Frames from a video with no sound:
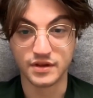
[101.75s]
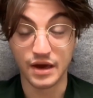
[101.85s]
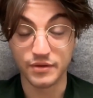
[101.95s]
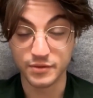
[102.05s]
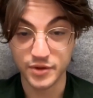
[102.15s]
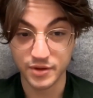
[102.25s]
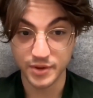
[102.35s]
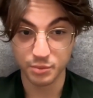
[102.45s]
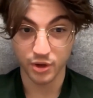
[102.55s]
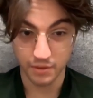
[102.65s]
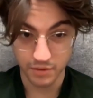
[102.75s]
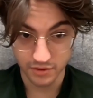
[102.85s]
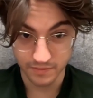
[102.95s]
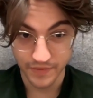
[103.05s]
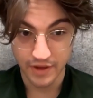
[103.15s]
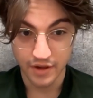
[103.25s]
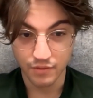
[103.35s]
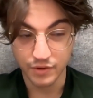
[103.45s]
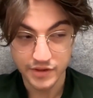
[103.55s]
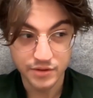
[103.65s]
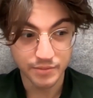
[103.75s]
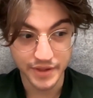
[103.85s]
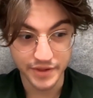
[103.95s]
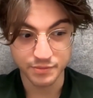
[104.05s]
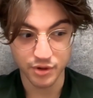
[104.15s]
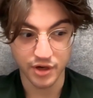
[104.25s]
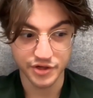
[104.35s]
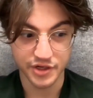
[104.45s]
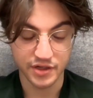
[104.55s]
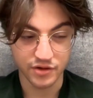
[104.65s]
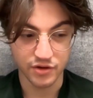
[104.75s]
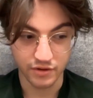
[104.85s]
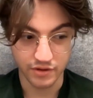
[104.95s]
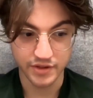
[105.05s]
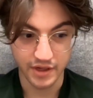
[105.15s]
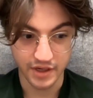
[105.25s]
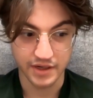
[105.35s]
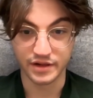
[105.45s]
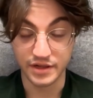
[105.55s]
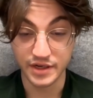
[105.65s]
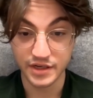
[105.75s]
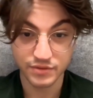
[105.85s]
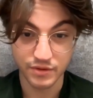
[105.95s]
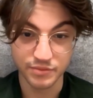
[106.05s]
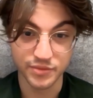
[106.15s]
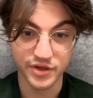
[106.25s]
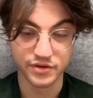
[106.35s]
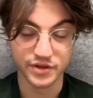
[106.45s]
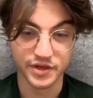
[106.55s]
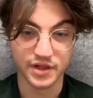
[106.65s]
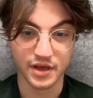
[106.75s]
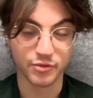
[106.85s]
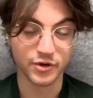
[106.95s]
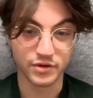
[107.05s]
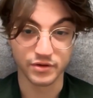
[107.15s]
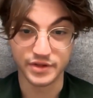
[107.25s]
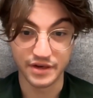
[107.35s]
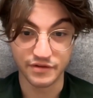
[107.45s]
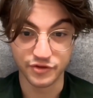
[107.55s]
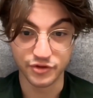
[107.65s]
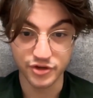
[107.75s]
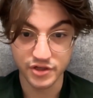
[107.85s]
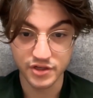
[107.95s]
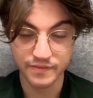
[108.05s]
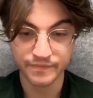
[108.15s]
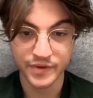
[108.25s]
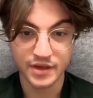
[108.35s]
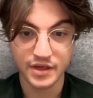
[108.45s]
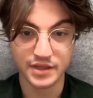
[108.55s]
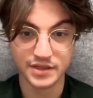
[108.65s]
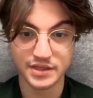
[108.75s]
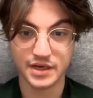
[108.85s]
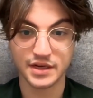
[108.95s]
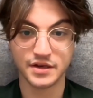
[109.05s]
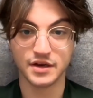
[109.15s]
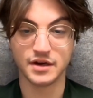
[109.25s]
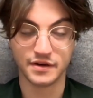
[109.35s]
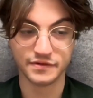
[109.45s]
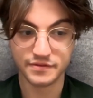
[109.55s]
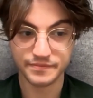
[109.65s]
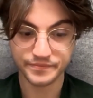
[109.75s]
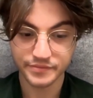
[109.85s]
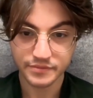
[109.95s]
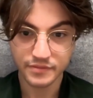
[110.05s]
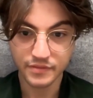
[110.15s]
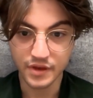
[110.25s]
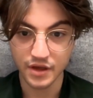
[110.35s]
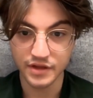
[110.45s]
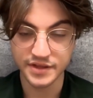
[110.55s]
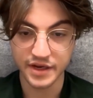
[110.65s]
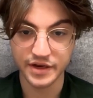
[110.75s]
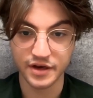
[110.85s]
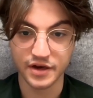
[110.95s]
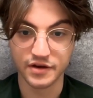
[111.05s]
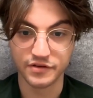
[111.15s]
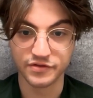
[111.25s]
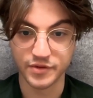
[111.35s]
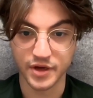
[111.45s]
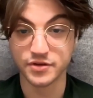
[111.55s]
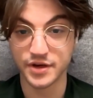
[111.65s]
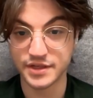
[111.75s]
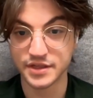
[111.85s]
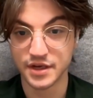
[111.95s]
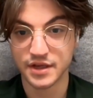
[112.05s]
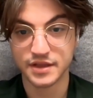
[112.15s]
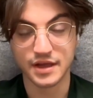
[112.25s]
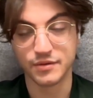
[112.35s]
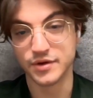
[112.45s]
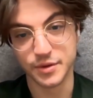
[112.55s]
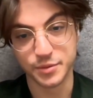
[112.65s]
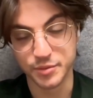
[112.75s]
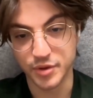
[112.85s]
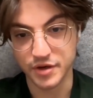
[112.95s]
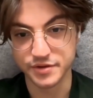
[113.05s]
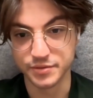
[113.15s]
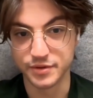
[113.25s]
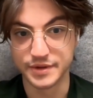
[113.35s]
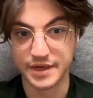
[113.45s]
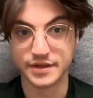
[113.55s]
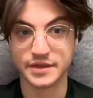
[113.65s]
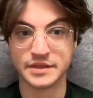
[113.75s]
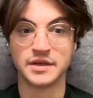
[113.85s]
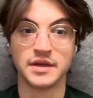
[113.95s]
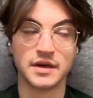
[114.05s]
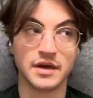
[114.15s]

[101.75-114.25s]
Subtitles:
So that would have been a big problem. We also built this project called the Analytics, where we bundled in a library called Data Fusion inside of Postgres. That would not have been possible without it.